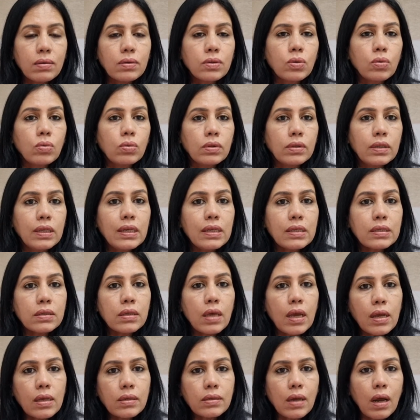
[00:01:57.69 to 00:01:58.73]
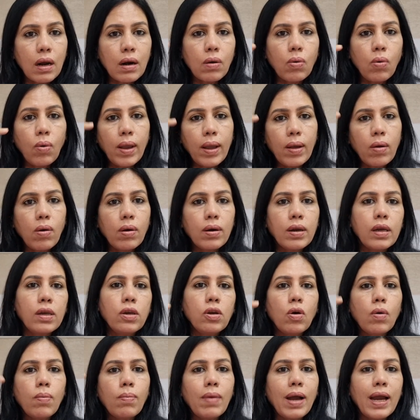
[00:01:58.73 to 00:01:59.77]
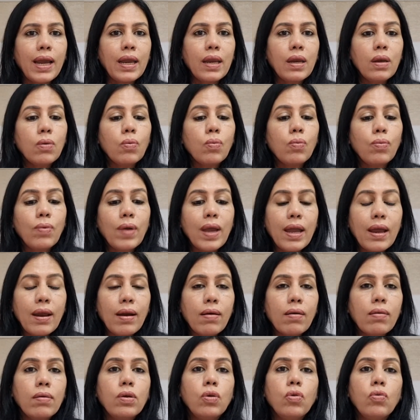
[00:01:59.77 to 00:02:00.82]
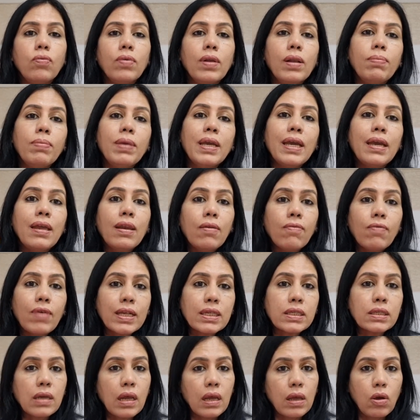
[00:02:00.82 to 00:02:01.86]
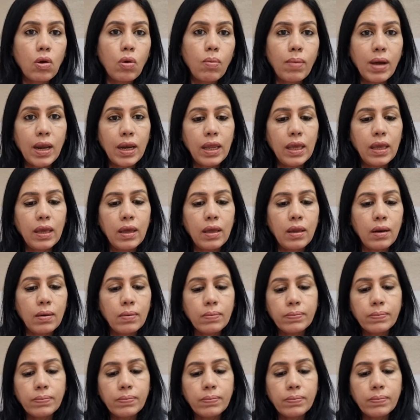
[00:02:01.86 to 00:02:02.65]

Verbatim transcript: So these things are going on in your mind where you will be investing your money in.